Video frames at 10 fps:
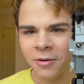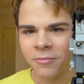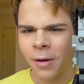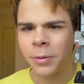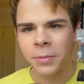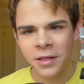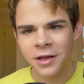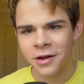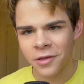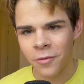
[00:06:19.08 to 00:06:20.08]
probably
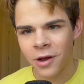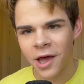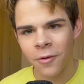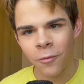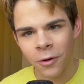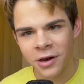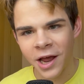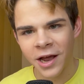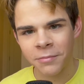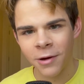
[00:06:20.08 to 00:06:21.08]
another one I would
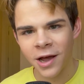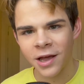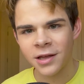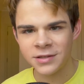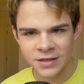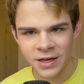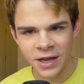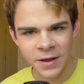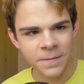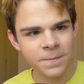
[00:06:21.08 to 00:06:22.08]
not buy
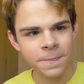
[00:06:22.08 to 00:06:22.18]
today.